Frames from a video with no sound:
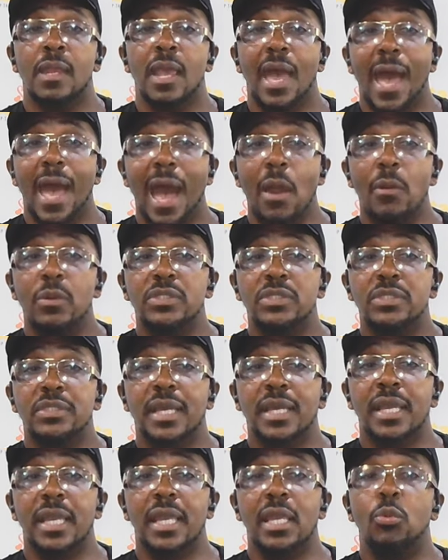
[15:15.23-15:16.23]
I would
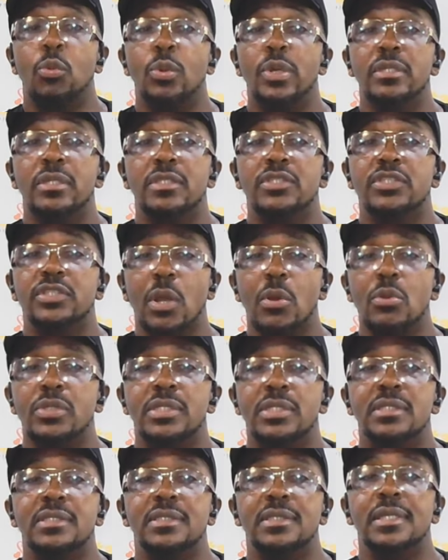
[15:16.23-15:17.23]
say with
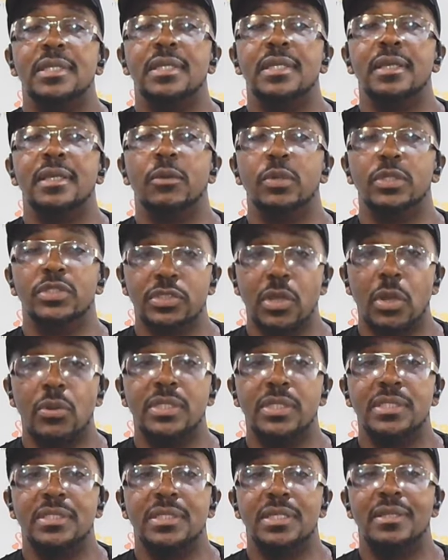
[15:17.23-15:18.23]
certainty, with
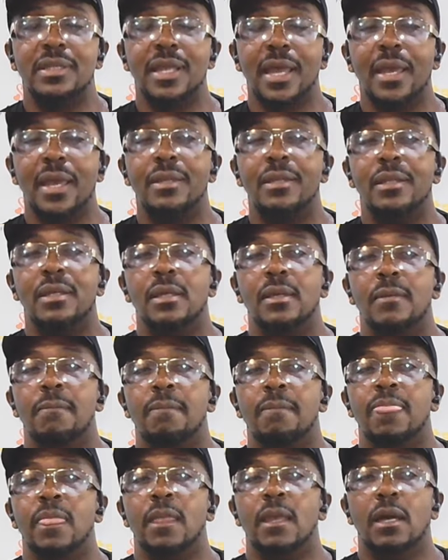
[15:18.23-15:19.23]
certainty that
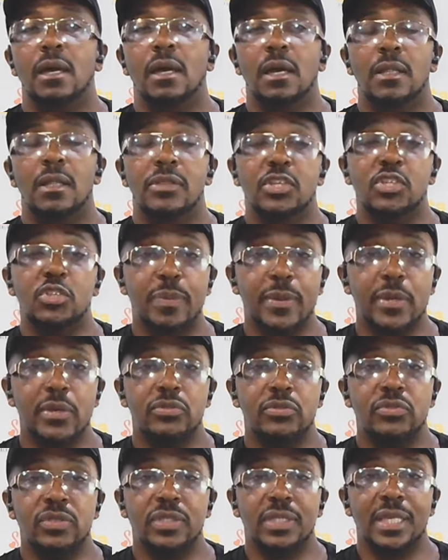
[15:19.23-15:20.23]
uh, the
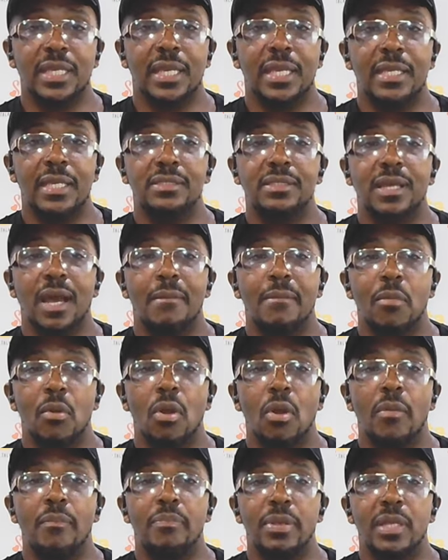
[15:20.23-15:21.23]
spiritual things are
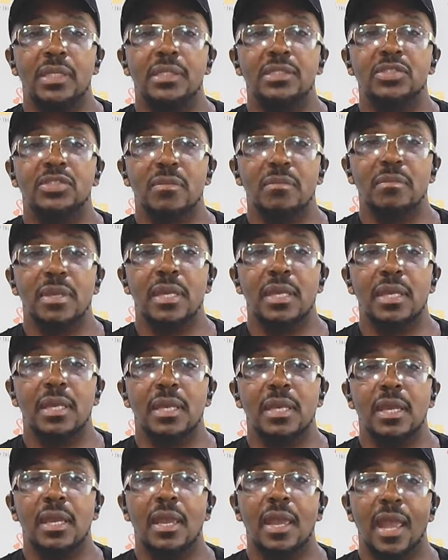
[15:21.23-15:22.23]
more appealing to me
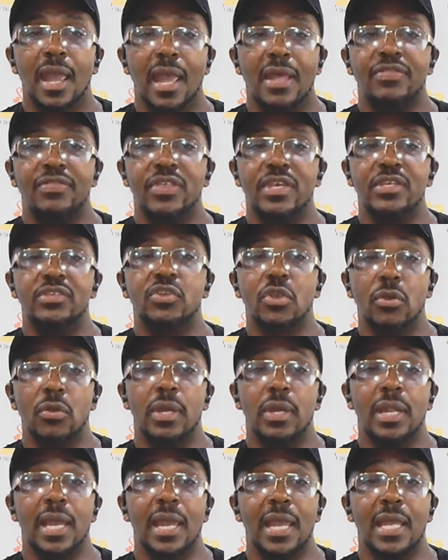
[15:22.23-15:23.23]
at this
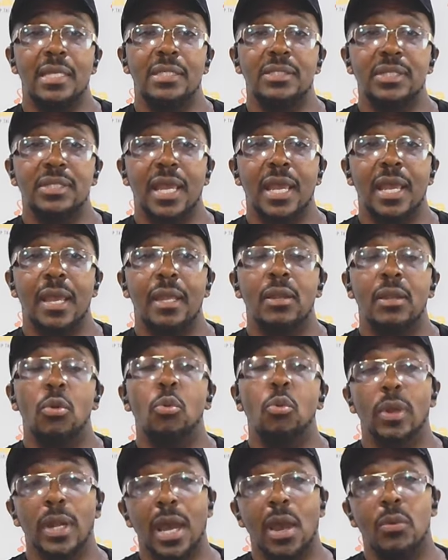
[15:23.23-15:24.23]
current age than
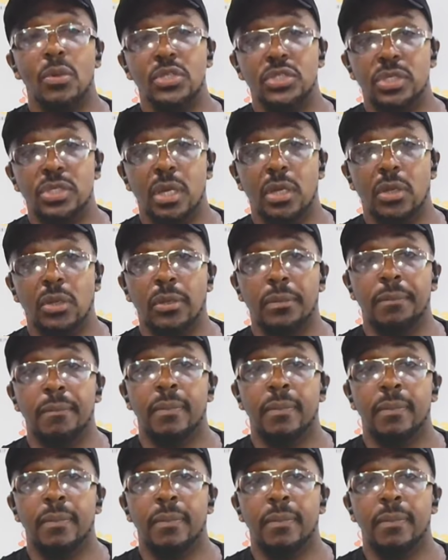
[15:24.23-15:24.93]
when I was younger.